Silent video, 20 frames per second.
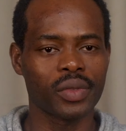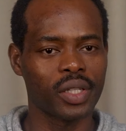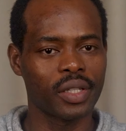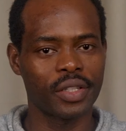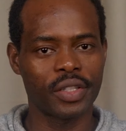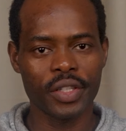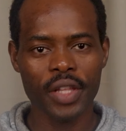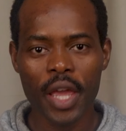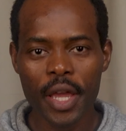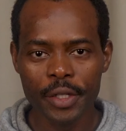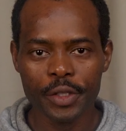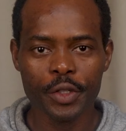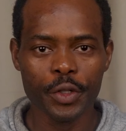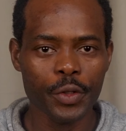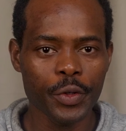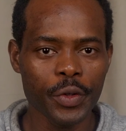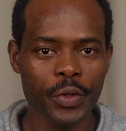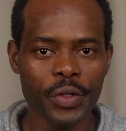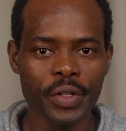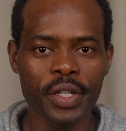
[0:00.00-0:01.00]
Stay
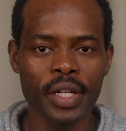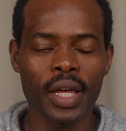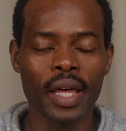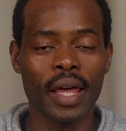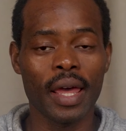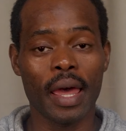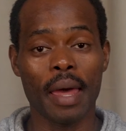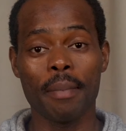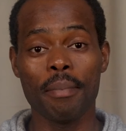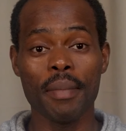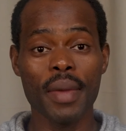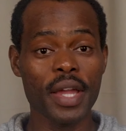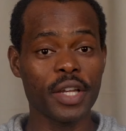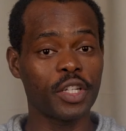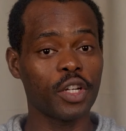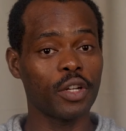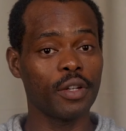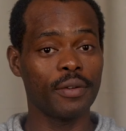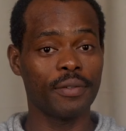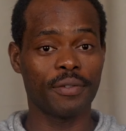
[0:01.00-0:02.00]
tuned and make
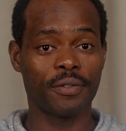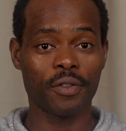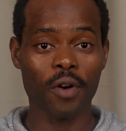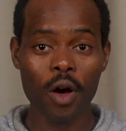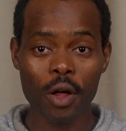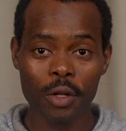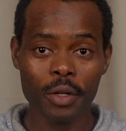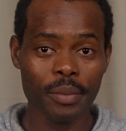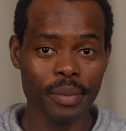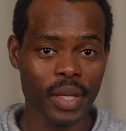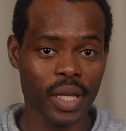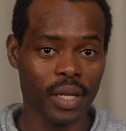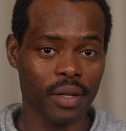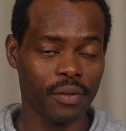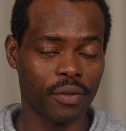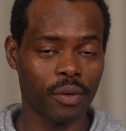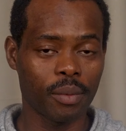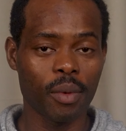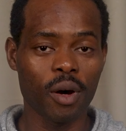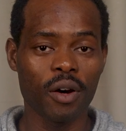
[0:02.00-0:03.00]
sure you follow me
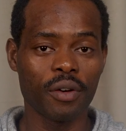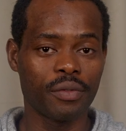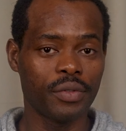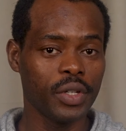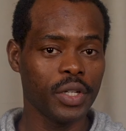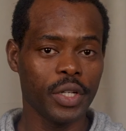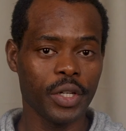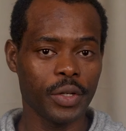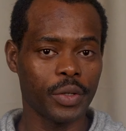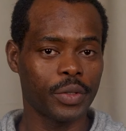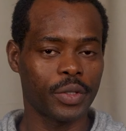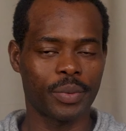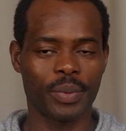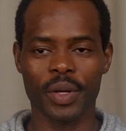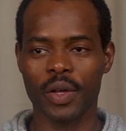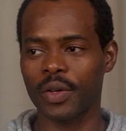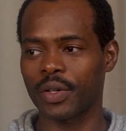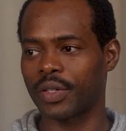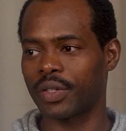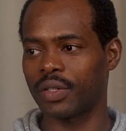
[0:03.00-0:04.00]
for more videos
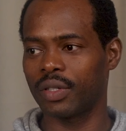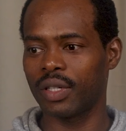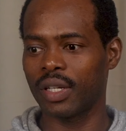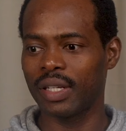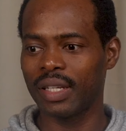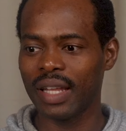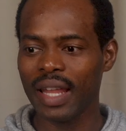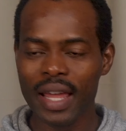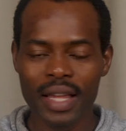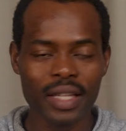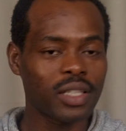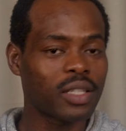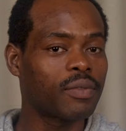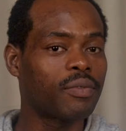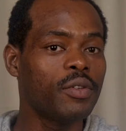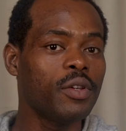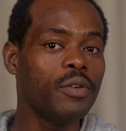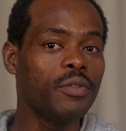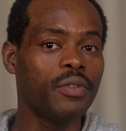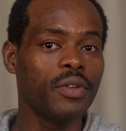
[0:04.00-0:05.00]
because the next
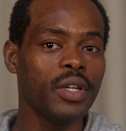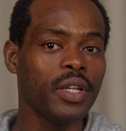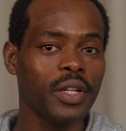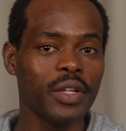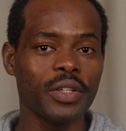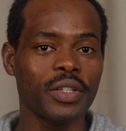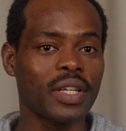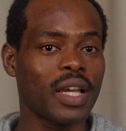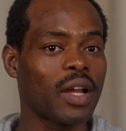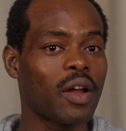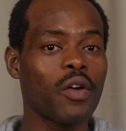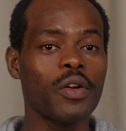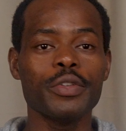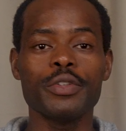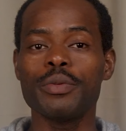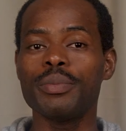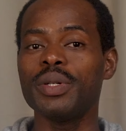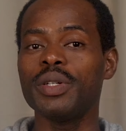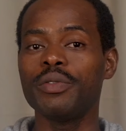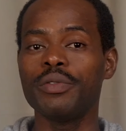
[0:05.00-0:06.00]
few videos are going
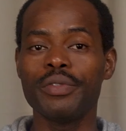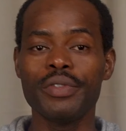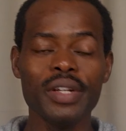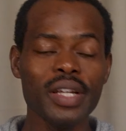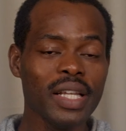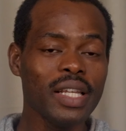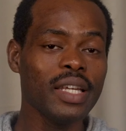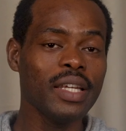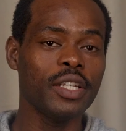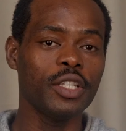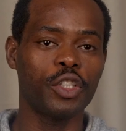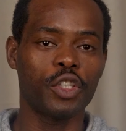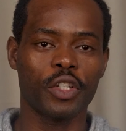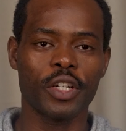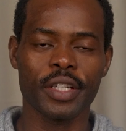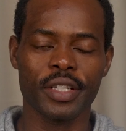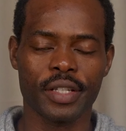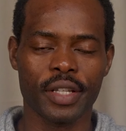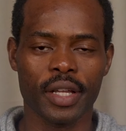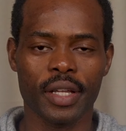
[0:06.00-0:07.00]
to be really
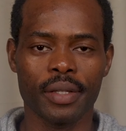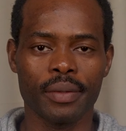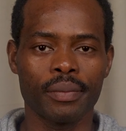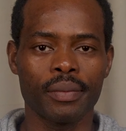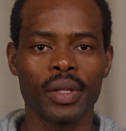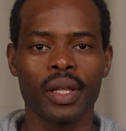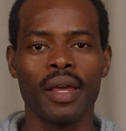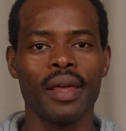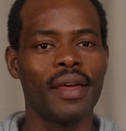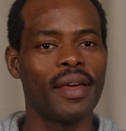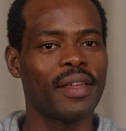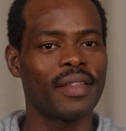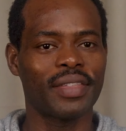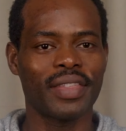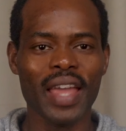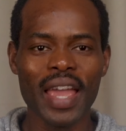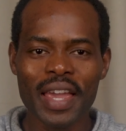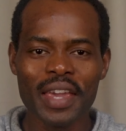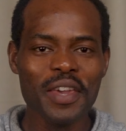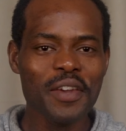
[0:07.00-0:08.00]
interesting.
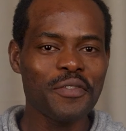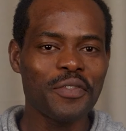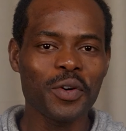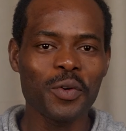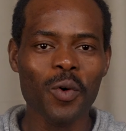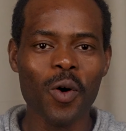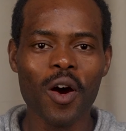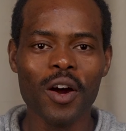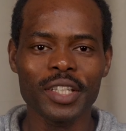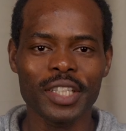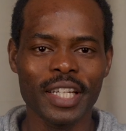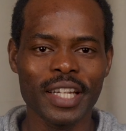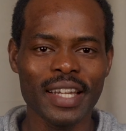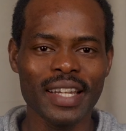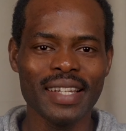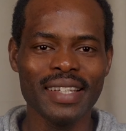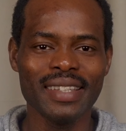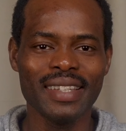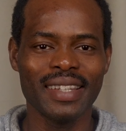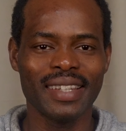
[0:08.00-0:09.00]
Thank you for
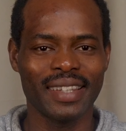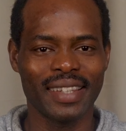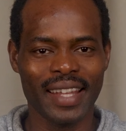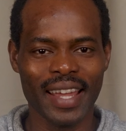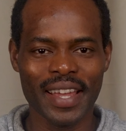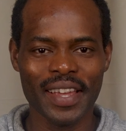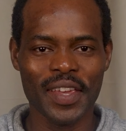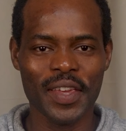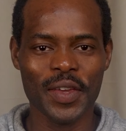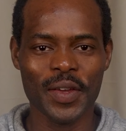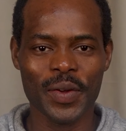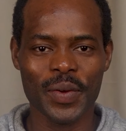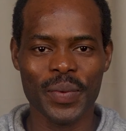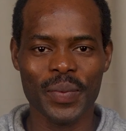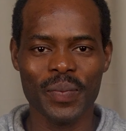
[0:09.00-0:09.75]
watching. Thank you.